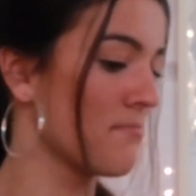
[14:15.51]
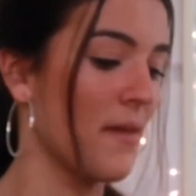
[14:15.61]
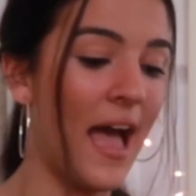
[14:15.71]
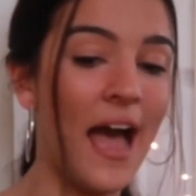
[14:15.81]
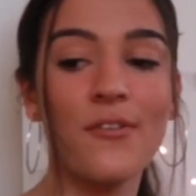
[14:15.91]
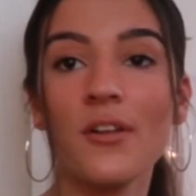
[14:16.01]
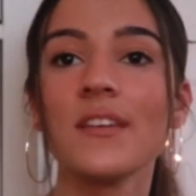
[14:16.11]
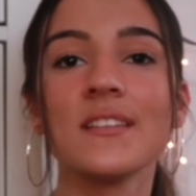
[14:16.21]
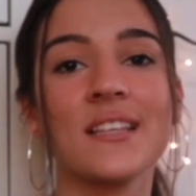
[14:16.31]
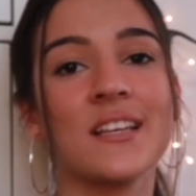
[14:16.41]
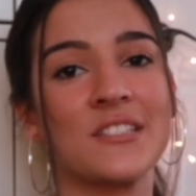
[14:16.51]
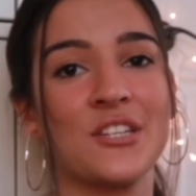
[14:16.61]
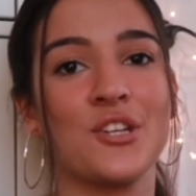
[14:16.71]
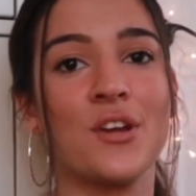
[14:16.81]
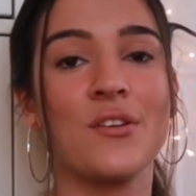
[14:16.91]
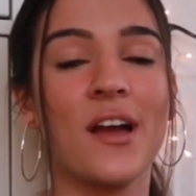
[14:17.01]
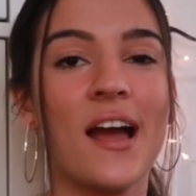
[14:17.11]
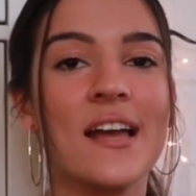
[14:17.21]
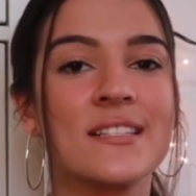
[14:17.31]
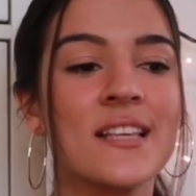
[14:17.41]
have all these things to show you
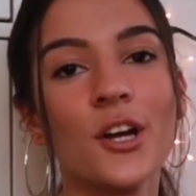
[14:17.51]
guys.